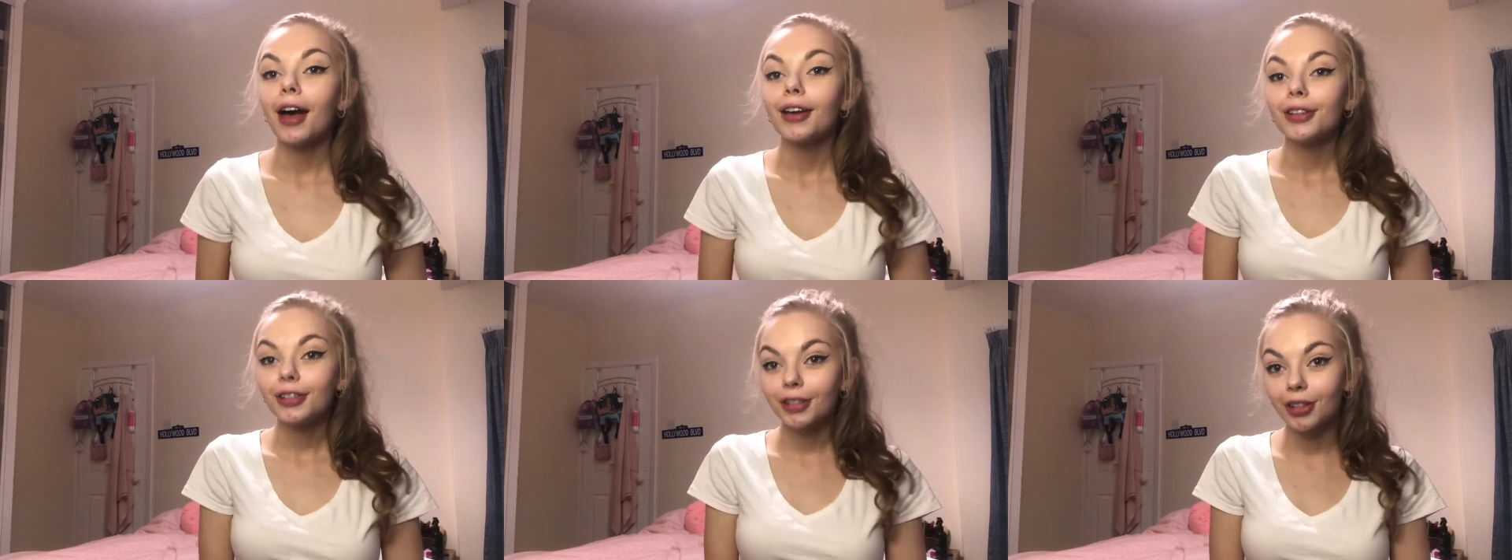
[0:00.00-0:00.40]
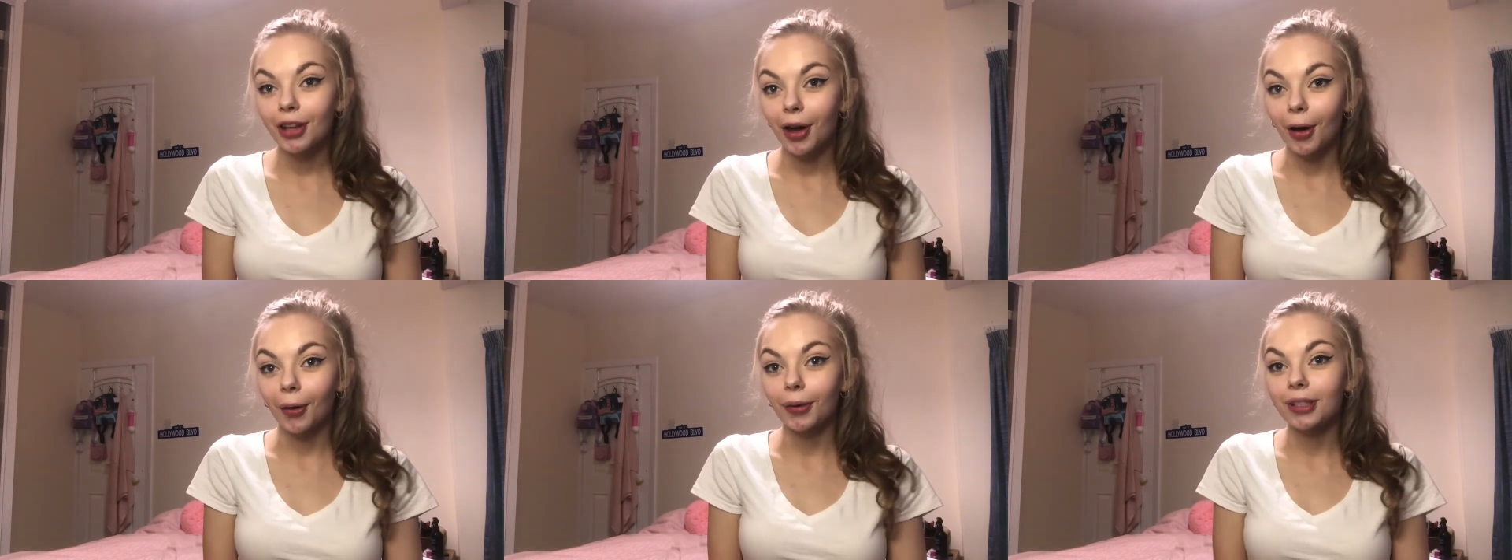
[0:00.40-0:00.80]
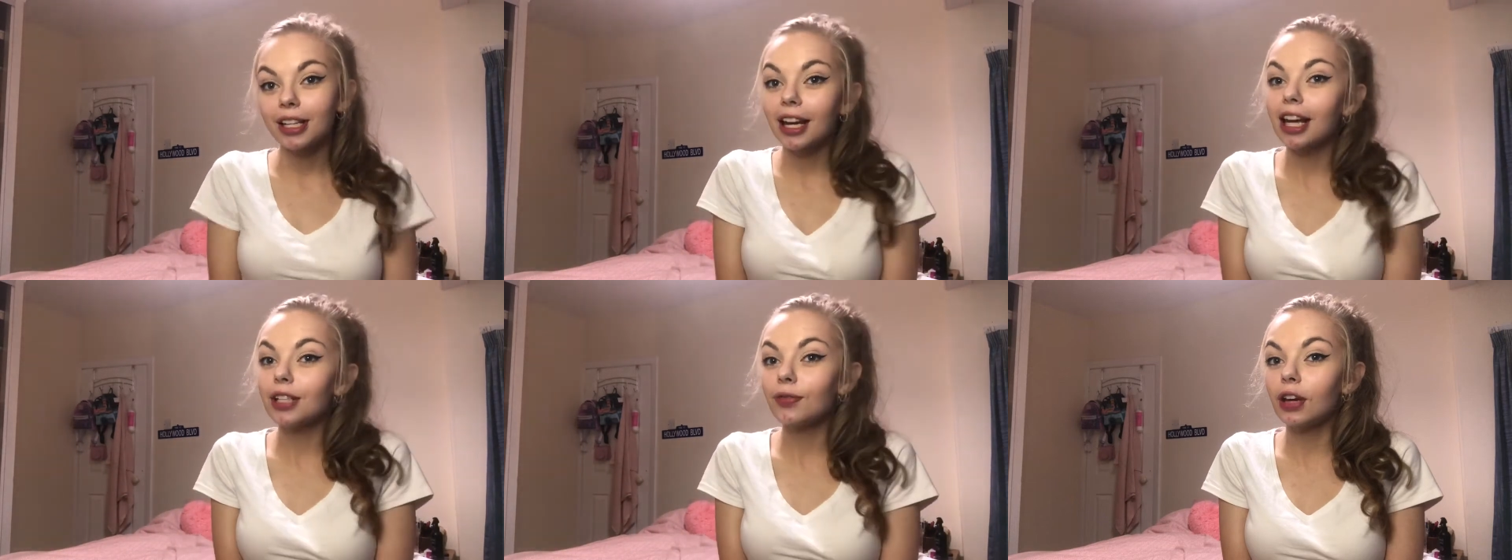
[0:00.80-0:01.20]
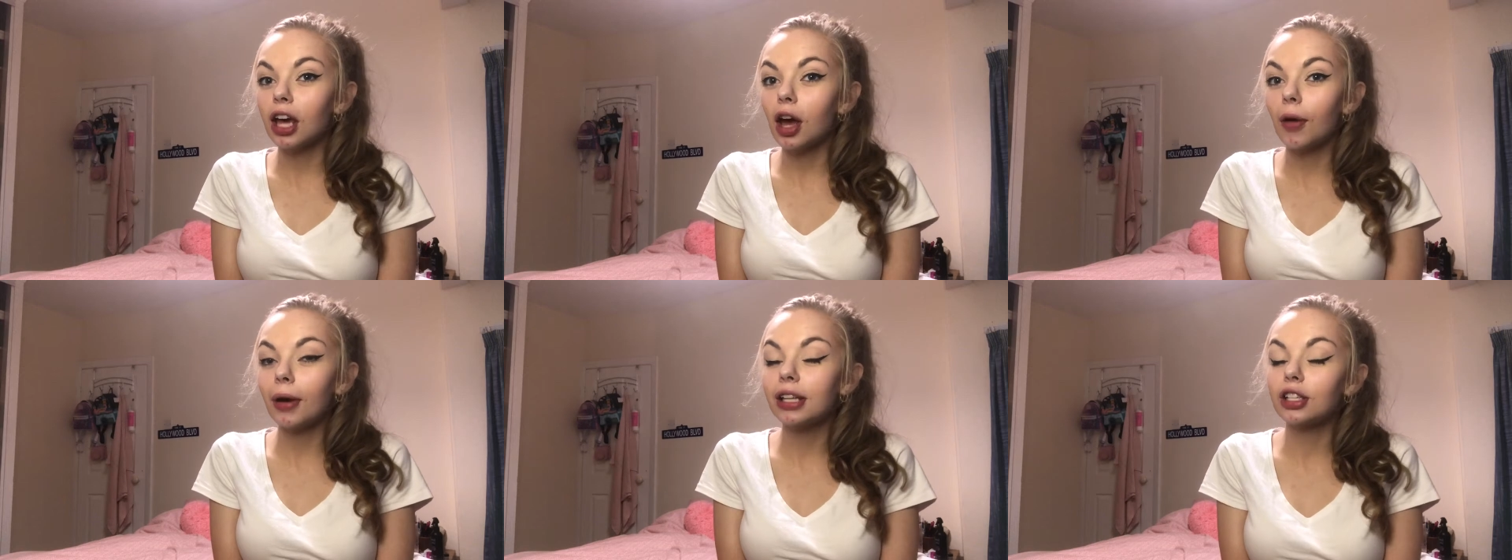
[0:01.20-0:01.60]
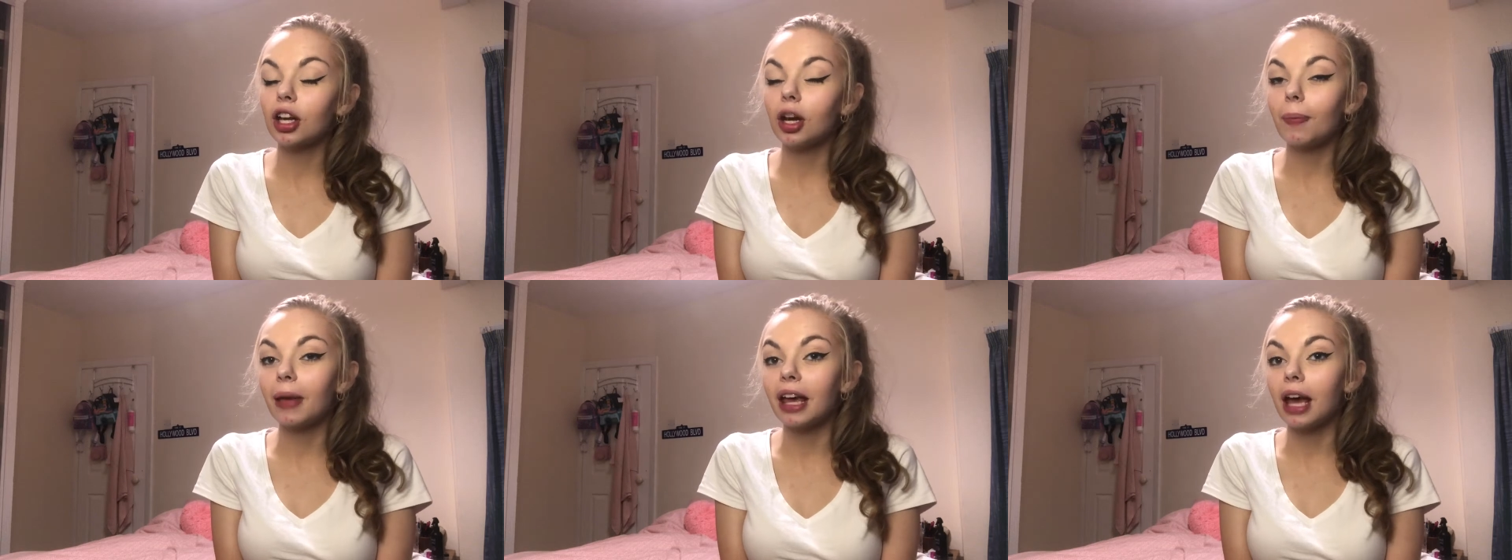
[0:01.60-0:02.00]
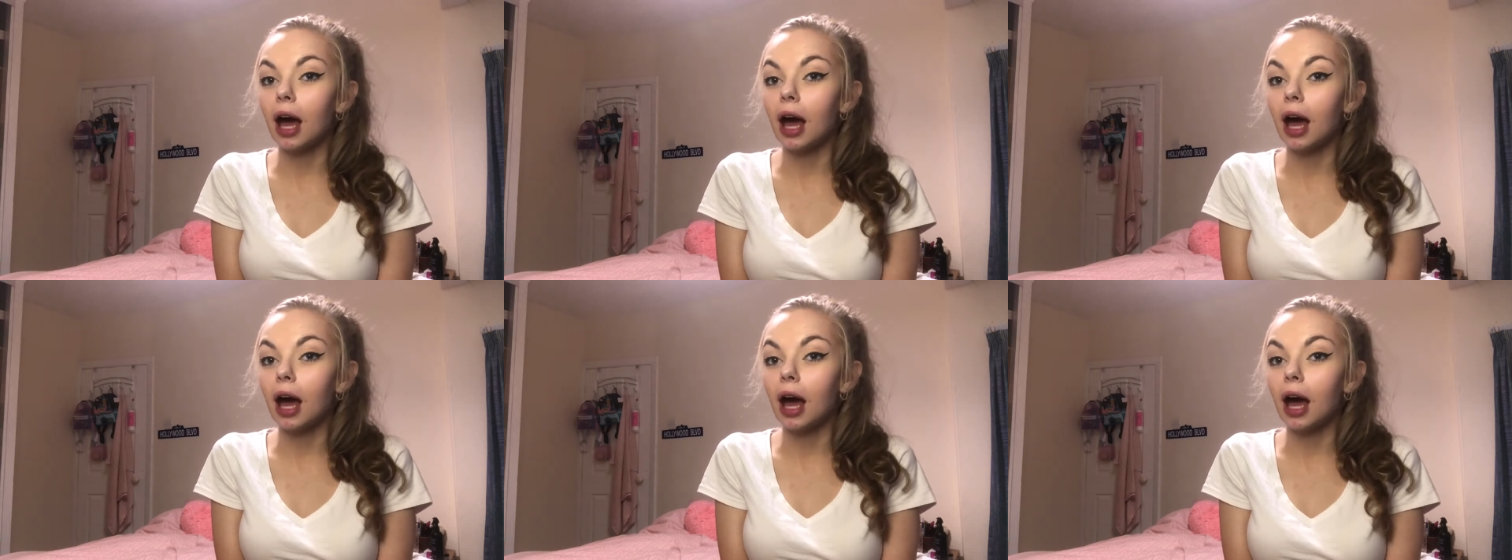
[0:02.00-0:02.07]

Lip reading: So today's video is going to be